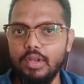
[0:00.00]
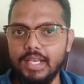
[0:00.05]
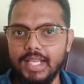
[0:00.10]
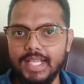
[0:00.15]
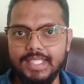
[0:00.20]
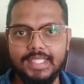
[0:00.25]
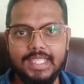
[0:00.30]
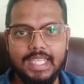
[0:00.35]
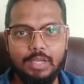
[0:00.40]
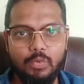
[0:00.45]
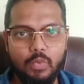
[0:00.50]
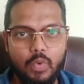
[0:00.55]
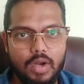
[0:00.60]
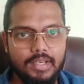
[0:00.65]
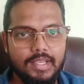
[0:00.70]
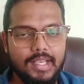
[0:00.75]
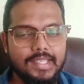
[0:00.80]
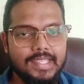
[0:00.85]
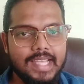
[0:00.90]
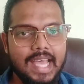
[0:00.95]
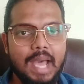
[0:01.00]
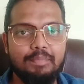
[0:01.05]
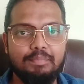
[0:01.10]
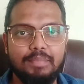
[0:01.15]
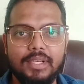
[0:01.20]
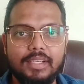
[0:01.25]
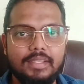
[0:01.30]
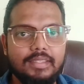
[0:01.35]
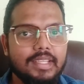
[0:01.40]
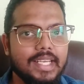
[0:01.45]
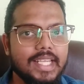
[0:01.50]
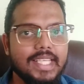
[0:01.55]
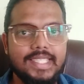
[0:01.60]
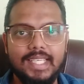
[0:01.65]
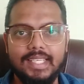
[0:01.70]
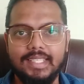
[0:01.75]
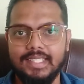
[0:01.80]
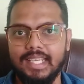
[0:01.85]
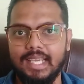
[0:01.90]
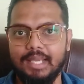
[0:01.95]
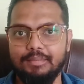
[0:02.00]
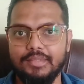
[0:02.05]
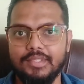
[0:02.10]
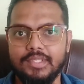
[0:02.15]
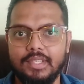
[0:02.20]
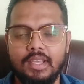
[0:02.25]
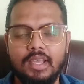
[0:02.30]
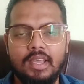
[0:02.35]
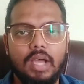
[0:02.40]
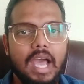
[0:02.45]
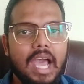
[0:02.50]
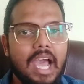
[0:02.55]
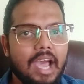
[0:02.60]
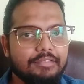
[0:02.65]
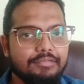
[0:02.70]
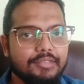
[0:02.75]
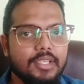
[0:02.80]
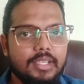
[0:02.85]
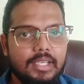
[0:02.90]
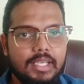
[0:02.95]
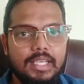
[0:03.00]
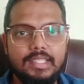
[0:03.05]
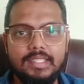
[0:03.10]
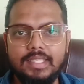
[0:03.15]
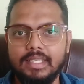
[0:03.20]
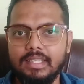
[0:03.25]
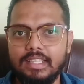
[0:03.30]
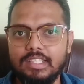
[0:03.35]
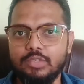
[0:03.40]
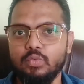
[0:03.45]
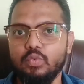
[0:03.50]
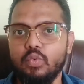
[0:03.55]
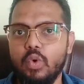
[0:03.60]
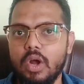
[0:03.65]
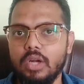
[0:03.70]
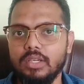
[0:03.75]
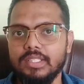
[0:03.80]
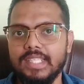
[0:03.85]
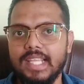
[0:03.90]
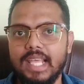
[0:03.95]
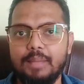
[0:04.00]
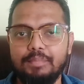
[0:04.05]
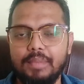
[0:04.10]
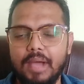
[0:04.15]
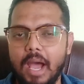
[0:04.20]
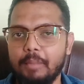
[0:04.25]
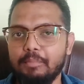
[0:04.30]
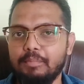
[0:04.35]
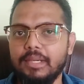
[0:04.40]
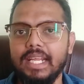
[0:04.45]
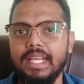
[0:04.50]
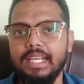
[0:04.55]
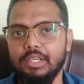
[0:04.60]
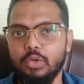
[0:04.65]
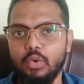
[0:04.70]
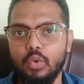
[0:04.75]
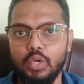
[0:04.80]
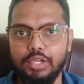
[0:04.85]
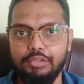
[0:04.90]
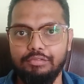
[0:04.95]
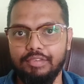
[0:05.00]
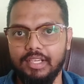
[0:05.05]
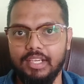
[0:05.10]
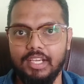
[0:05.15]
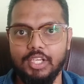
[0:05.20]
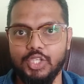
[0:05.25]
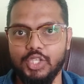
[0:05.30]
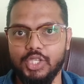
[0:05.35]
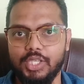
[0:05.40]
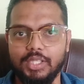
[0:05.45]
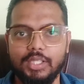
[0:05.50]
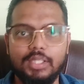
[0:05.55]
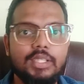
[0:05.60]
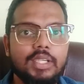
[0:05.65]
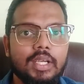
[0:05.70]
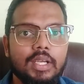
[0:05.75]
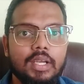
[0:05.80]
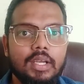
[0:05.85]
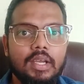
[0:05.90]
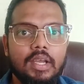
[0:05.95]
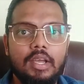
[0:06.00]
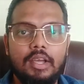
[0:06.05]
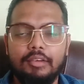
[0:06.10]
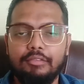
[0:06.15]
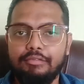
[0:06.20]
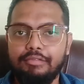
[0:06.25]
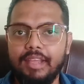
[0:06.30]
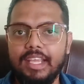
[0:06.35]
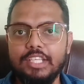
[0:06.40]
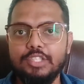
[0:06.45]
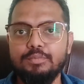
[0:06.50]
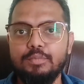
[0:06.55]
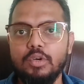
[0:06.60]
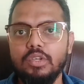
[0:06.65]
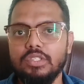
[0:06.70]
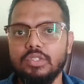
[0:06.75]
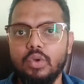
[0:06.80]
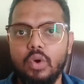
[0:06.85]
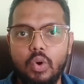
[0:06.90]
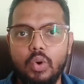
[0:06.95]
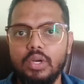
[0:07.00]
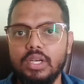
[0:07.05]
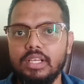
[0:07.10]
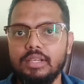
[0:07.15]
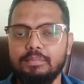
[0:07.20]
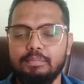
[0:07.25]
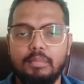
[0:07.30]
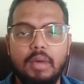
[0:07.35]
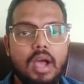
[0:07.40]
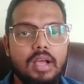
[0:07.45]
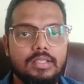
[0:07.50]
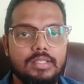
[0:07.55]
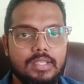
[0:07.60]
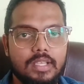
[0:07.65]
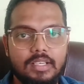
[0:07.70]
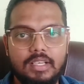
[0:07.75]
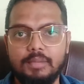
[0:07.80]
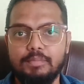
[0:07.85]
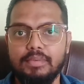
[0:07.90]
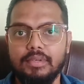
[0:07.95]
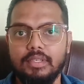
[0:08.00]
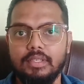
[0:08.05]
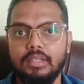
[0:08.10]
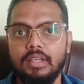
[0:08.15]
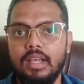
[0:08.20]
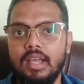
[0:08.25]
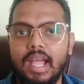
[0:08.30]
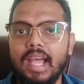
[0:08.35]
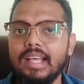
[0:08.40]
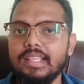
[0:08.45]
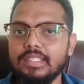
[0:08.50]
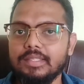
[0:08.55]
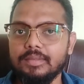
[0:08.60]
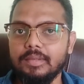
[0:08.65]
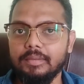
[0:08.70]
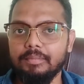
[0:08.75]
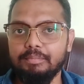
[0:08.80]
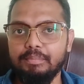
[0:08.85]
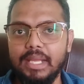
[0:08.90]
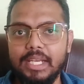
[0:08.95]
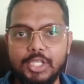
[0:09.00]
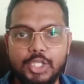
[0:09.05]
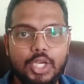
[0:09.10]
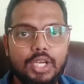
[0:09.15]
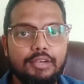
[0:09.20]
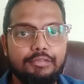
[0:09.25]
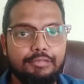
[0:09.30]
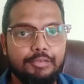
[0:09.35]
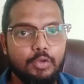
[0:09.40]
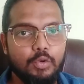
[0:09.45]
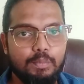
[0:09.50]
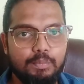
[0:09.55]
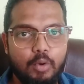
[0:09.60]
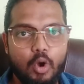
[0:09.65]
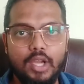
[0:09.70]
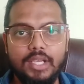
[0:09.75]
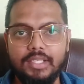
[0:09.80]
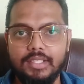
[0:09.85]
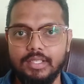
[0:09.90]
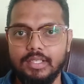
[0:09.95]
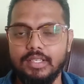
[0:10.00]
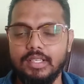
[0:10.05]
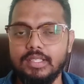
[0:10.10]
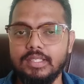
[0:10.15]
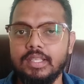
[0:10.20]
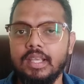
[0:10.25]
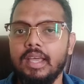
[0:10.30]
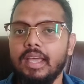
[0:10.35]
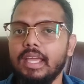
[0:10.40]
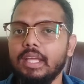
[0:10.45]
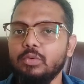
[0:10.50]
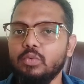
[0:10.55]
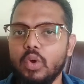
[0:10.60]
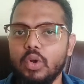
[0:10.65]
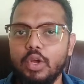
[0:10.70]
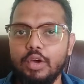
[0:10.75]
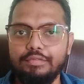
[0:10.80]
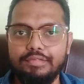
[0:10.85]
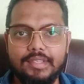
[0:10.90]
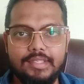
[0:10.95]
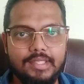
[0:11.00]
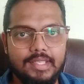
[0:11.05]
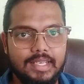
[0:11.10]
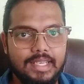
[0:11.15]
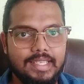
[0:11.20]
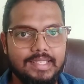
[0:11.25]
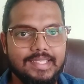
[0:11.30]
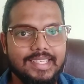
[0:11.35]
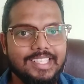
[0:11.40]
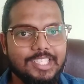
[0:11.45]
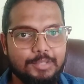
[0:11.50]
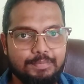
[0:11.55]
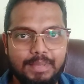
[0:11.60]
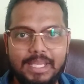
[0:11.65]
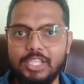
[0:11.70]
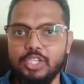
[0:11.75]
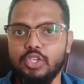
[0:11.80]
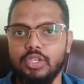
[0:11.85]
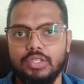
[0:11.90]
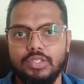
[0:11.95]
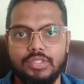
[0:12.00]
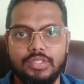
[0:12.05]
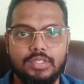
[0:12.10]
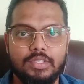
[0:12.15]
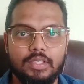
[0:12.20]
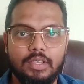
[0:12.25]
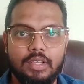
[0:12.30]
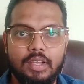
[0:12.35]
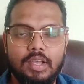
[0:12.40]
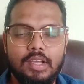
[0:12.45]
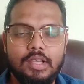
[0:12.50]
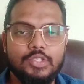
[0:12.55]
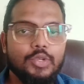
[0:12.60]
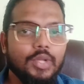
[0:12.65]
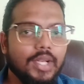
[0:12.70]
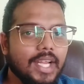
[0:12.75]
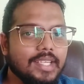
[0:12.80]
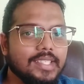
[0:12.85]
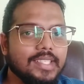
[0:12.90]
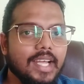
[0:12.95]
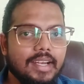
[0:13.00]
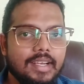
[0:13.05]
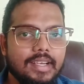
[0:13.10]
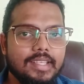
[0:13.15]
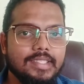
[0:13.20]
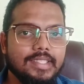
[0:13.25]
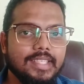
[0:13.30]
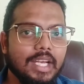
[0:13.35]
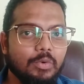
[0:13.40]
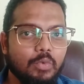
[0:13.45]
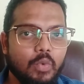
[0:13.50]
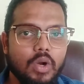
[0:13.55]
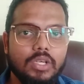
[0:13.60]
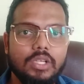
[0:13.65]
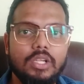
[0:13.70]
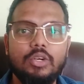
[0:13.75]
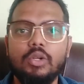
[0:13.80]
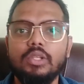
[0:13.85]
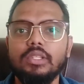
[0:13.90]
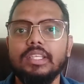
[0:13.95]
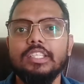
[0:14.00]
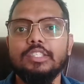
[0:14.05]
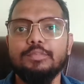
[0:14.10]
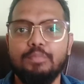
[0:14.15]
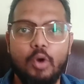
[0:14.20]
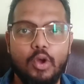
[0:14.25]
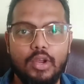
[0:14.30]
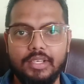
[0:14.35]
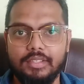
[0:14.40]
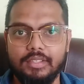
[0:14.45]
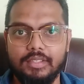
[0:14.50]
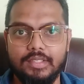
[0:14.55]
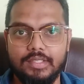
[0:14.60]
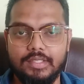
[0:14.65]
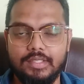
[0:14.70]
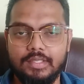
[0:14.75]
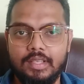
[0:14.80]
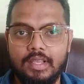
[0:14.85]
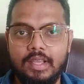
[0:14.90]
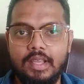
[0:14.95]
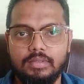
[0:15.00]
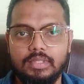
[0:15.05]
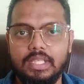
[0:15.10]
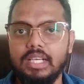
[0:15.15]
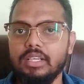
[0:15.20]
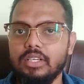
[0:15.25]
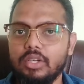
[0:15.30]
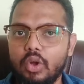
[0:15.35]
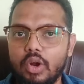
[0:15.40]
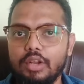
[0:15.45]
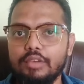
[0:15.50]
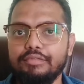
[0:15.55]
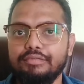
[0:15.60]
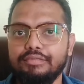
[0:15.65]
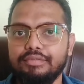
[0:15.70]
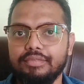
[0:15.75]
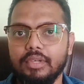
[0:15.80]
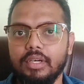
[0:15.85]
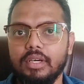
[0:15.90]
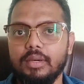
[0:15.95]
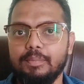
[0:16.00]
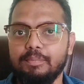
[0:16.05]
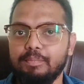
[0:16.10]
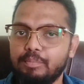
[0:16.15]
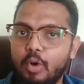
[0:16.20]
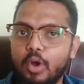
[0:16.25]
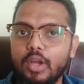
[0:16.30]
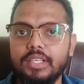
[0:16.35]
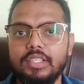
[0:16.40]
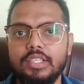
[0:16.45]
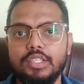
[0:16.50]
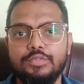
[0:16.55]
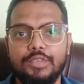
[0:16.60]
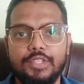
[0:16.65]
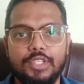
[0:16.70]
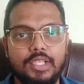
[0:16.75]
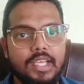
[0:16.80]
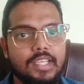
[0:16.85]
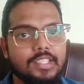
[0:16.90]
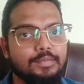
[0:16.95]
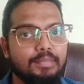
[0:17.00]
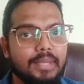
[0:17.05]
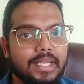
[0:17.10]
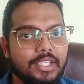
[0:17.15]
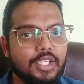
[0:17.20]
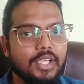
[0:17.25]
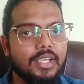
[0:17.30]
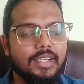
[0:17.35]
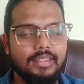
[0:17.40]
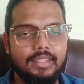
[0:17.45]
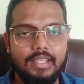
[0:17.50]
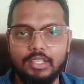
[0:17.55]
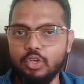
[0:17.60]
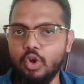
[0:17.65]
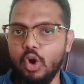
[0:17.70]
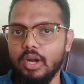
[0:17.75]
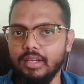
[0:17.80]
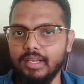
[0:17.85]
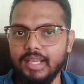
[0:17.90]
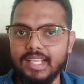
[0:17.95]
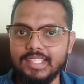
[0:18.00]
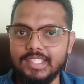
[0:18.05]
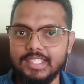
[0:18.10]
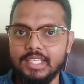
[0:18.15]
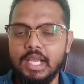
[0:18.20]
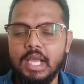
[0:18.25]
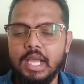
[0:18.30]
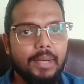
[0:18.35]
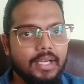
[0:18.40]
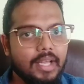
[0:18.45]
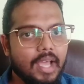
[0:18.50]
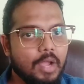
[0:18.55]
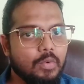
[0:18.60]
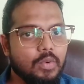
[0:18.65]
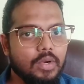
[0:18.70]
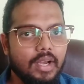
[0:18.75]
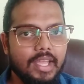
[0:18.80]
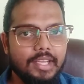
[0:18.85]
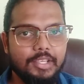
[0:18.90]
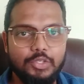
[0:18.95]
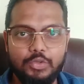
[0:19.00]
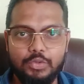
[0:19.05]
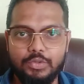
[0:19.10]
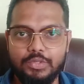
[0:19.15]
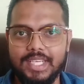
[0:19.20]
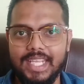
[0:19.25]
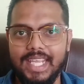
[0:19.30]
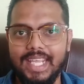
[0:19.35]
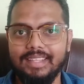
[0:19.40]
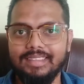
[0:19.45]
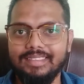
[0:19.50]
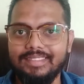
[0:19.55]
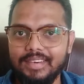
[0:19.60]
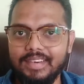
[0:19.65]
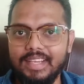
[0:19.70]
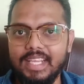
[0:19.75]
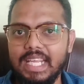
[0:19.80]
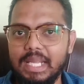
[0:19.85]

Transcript: let's see what has happened in the recent times. After releasing this WhatsApp update notification, Facebook's owner Mark Zuckerberg has mentioned few pointers in one of his recent speeches. So let's understand what are all these pointers. There are a lot of uh, pointers which he has mentioned in that context, but I would like to take three